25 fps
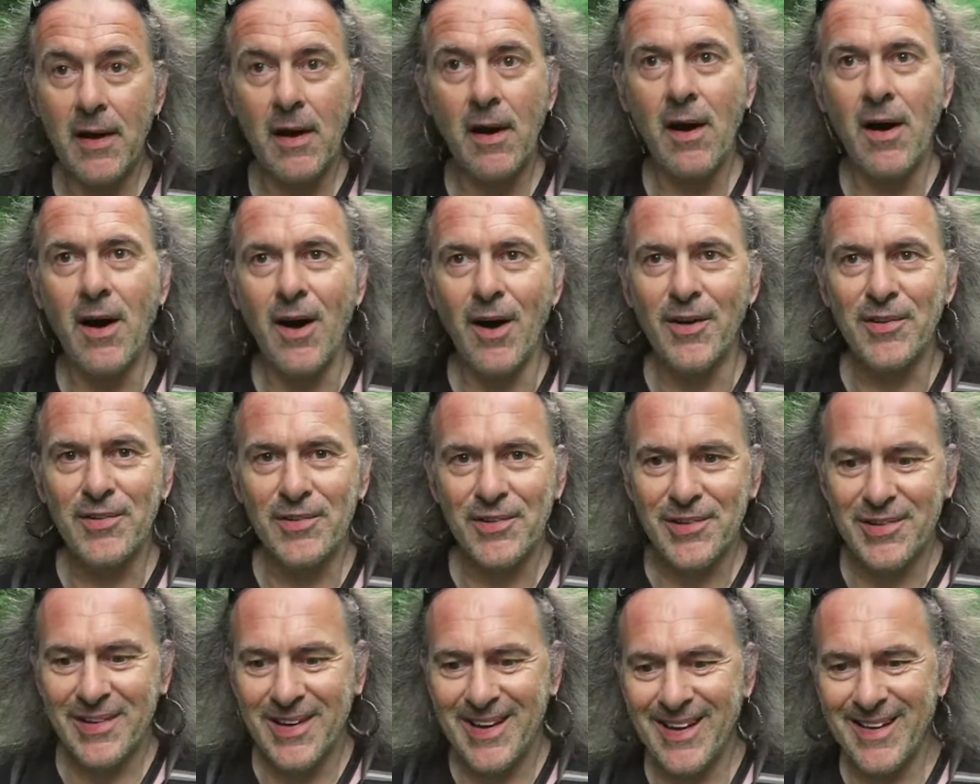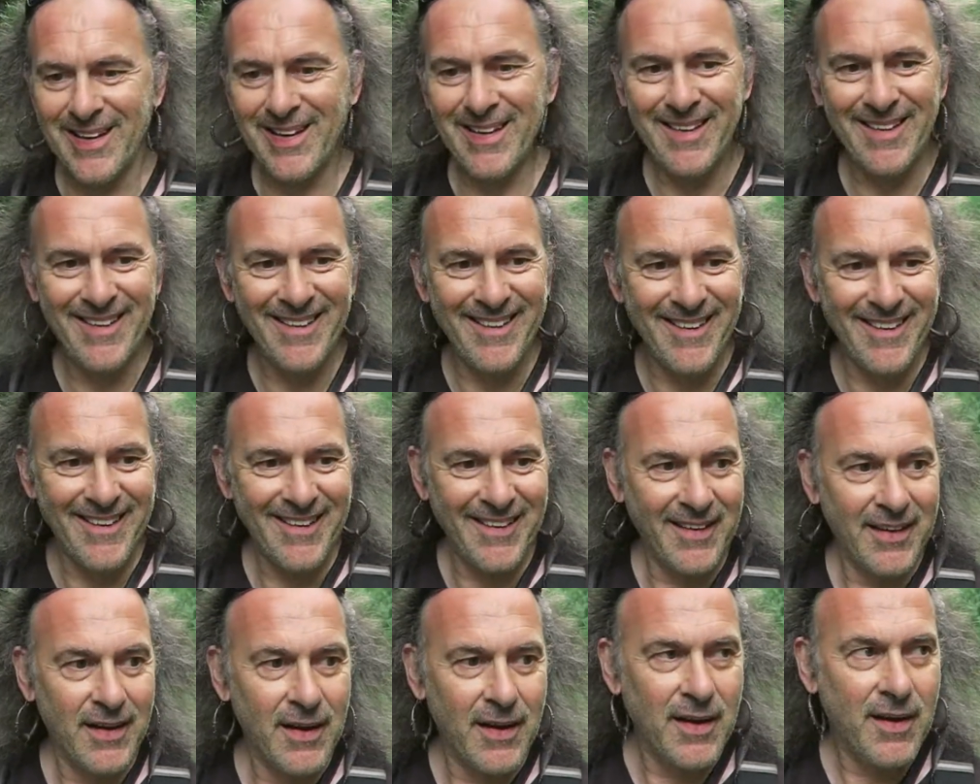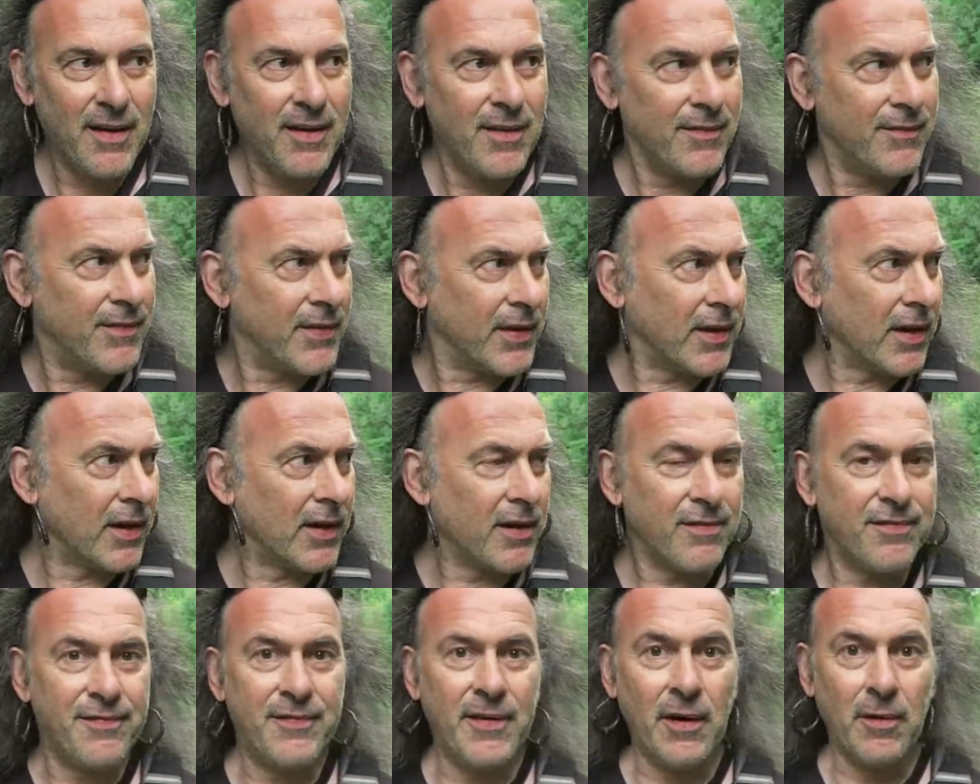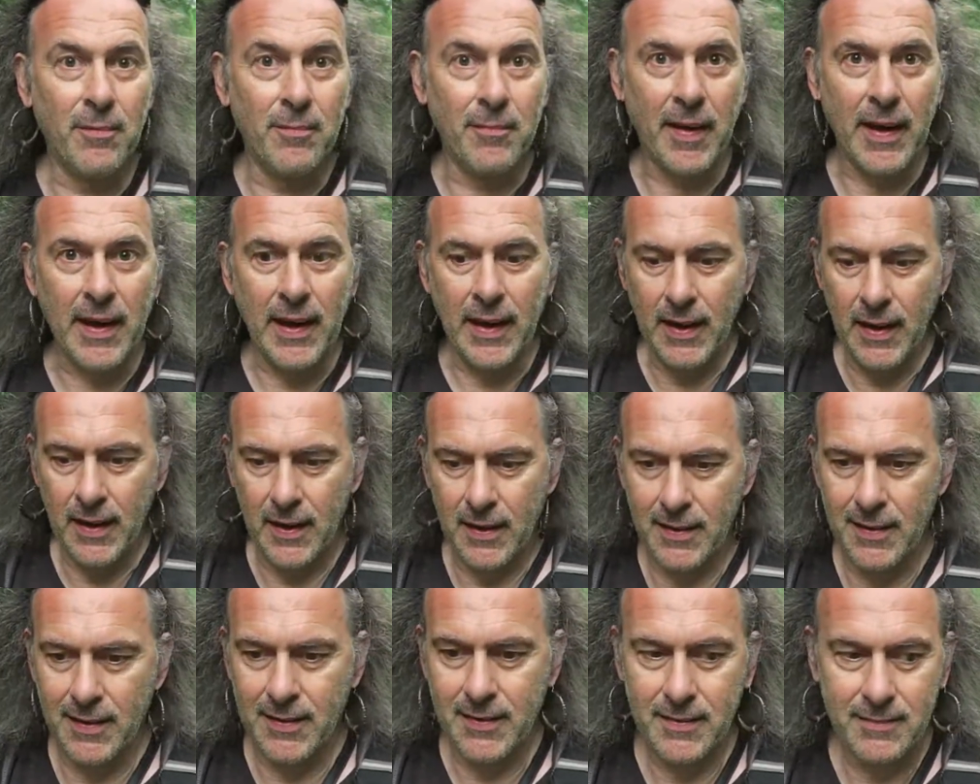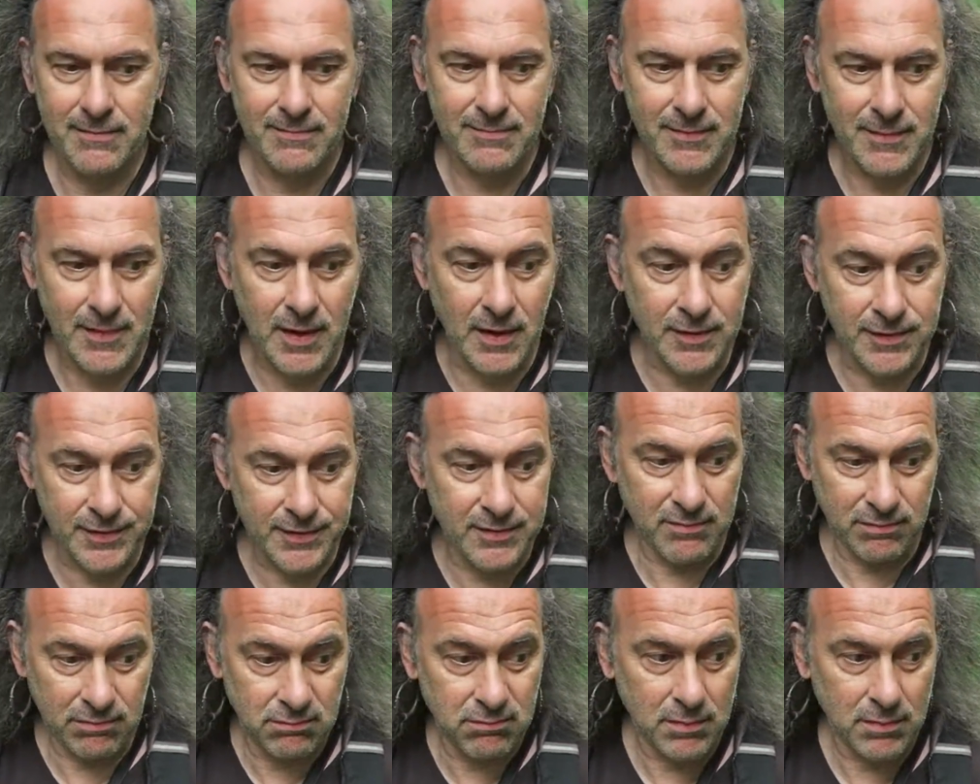ask if you're going to film me, because